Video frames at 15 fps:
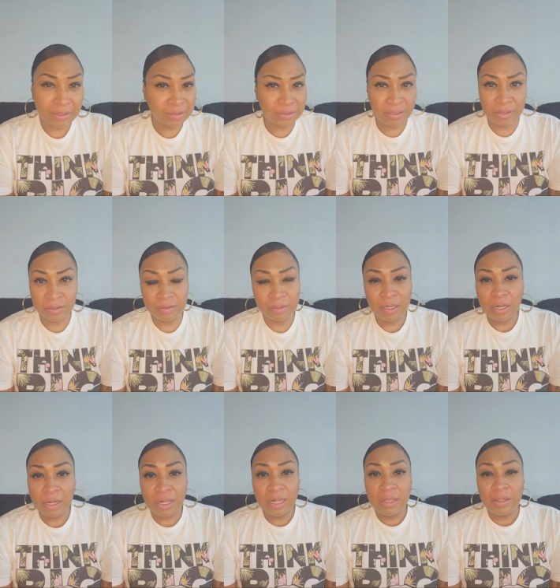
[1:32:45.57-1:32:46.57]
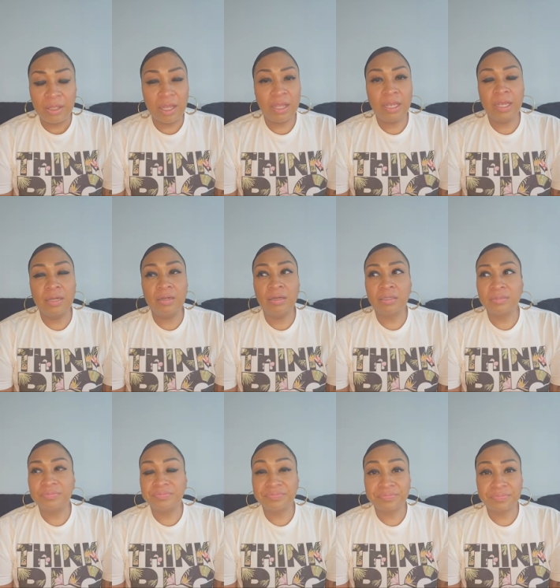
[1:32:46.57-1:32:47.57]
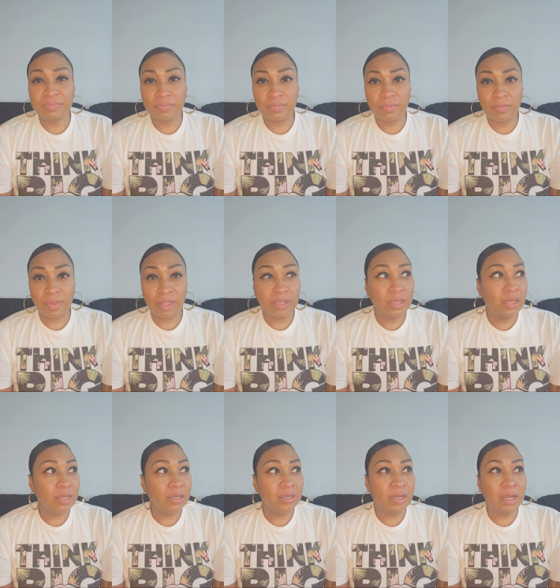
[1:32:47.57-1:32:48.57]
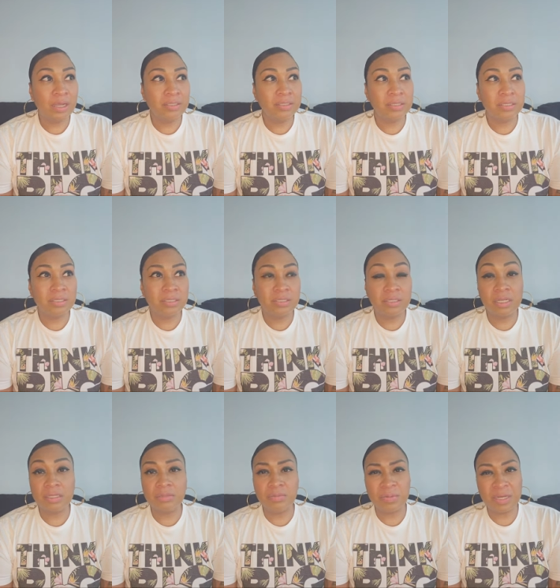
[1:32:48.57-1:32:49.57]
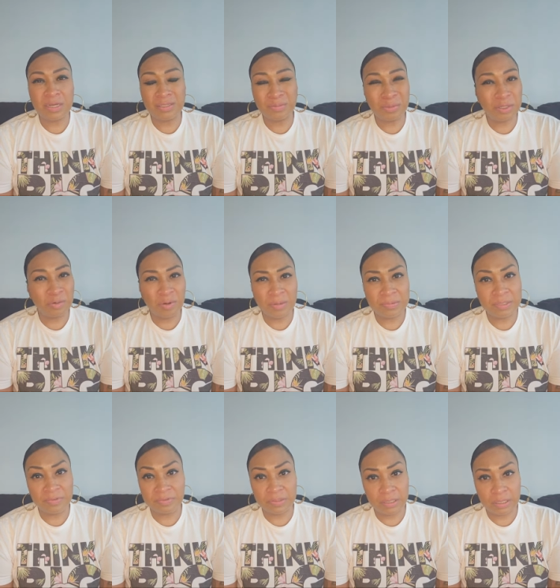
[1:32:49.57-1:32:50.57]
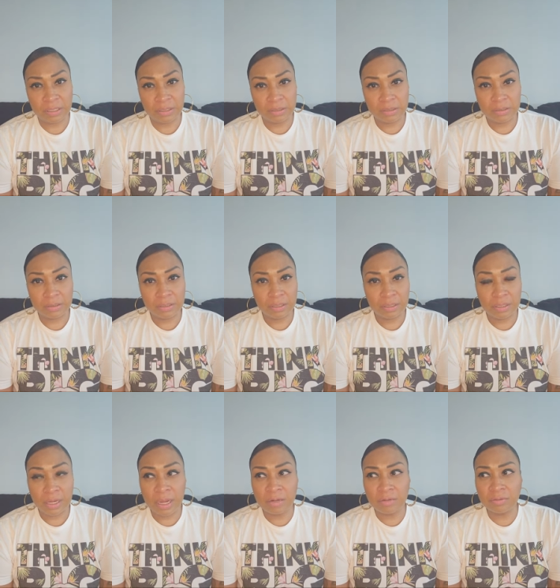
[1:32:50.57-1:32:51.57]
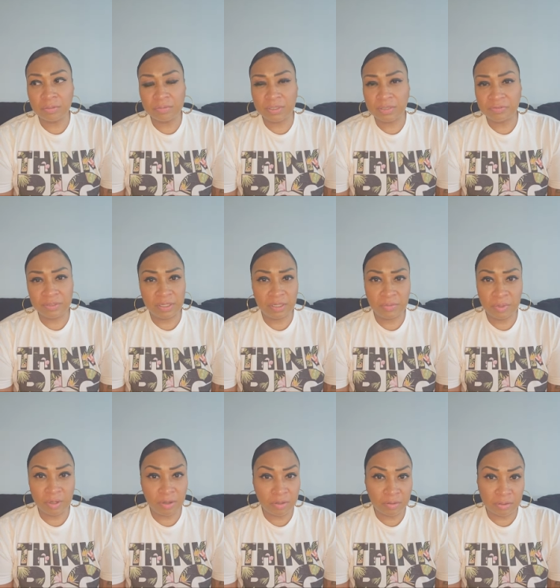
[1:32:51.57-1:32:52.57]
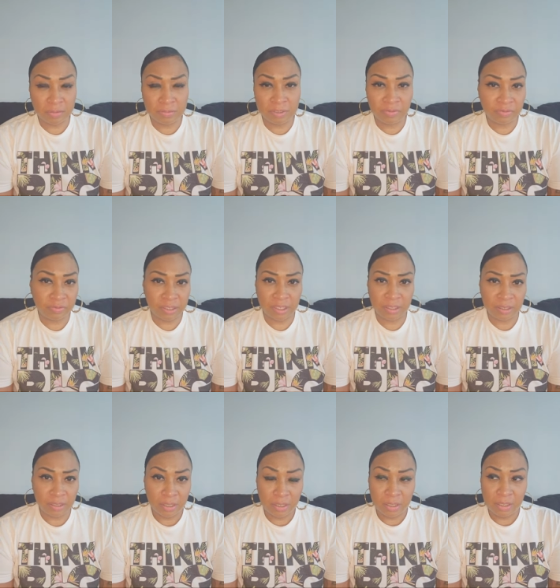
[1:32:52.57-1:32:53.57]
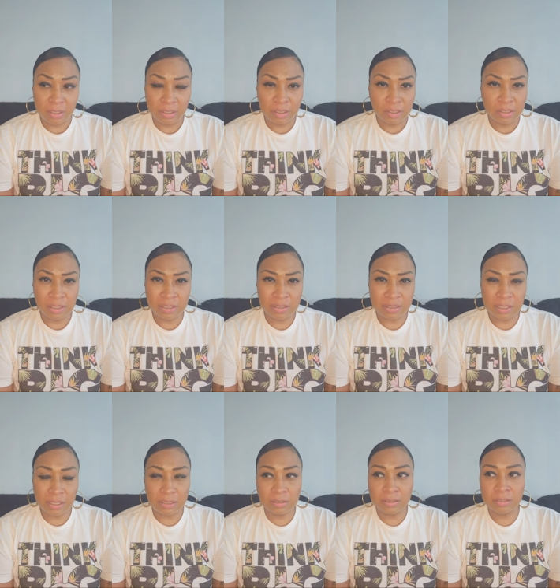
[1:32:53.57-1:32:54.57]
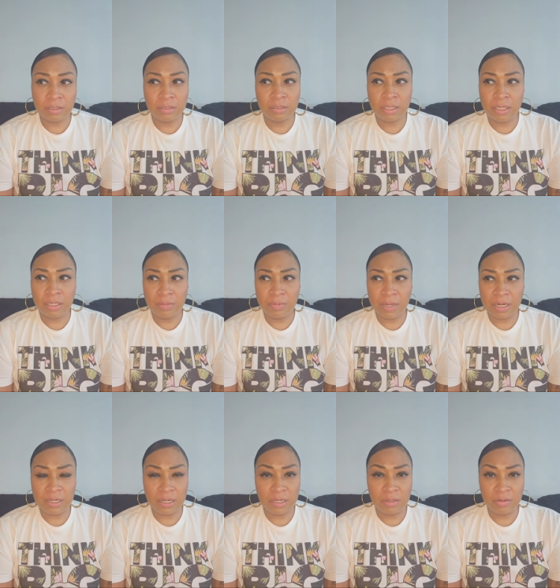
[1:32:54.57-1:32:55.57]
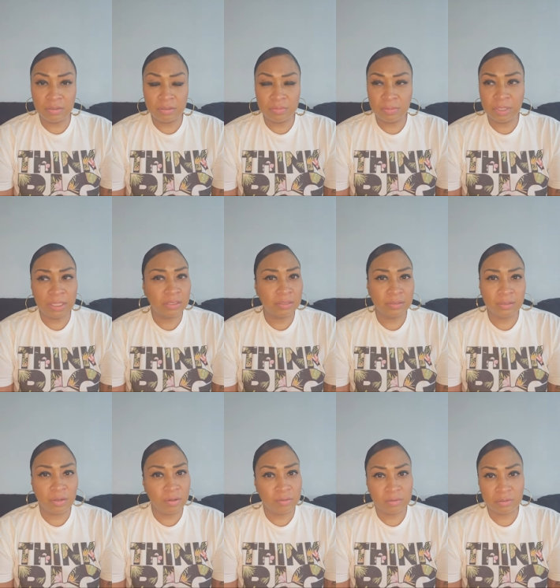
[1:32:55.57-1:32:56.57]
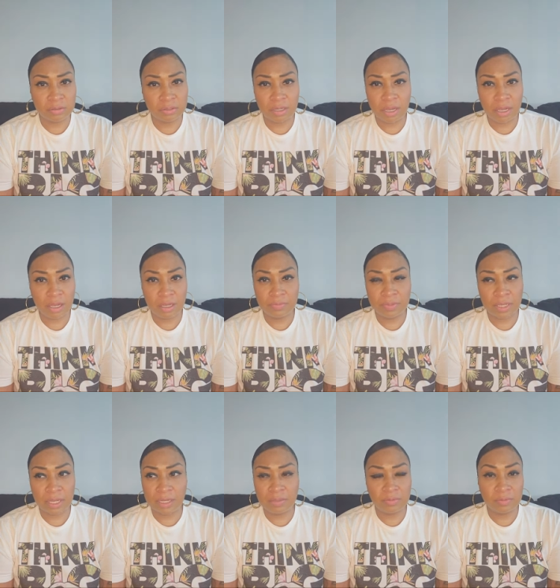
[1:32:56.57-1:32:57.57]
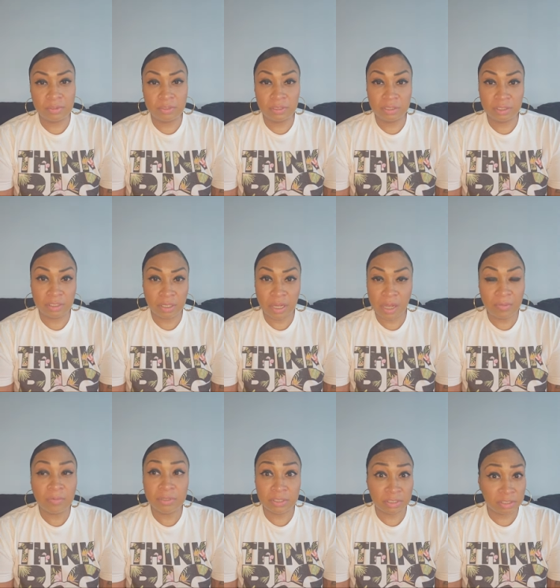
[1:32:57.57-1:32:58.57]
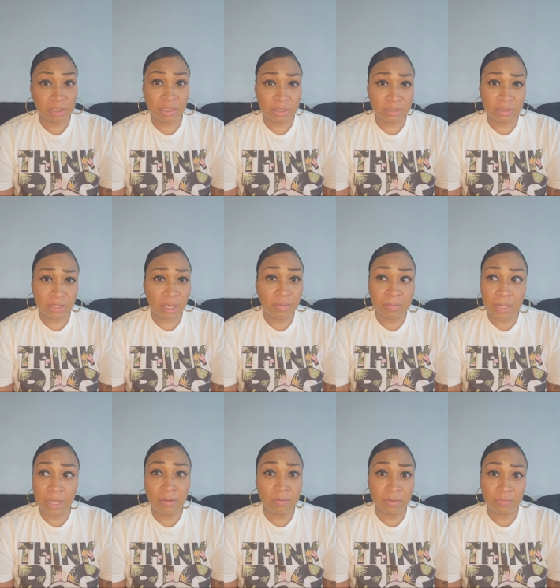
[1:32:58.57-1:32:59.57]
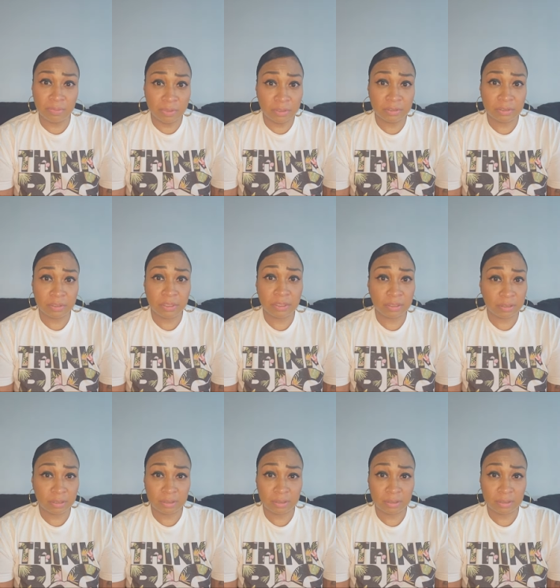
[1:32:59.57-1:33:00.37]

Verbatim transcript: Yo. And um yeah, I just this because we grew up differently. I grew up differently. We all grew up differently. You understand? So anybody that knows me knows I'm not with the shit. I'm with the shits. I'm not with bullshit.